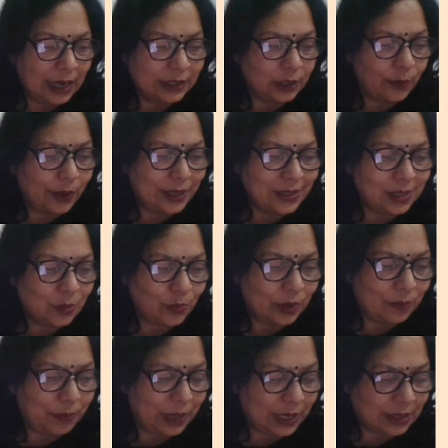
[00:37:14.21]
Otherwise, it
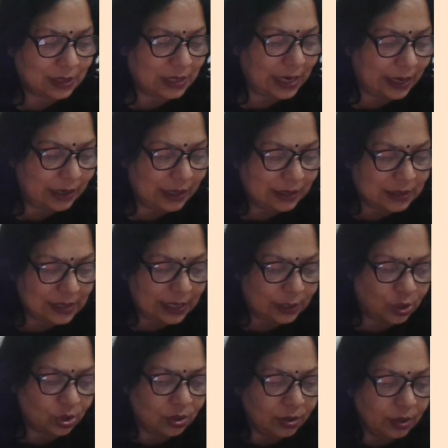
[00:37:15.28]
will be extended
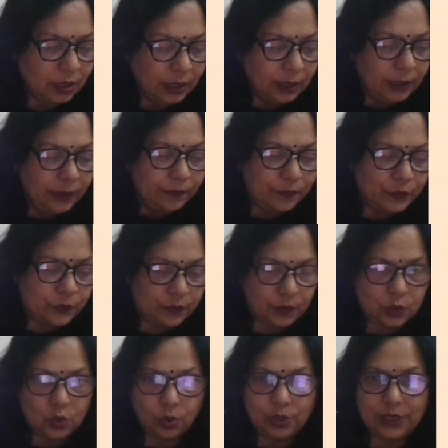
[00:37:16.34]
session.
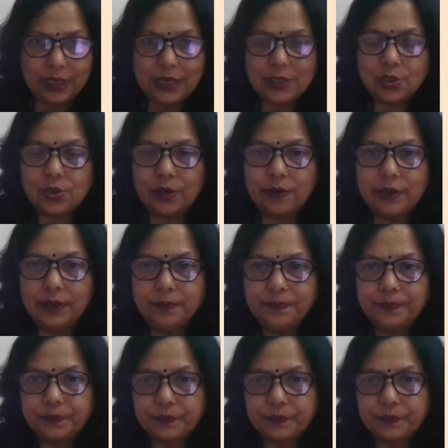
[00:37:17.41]
So, yes, children.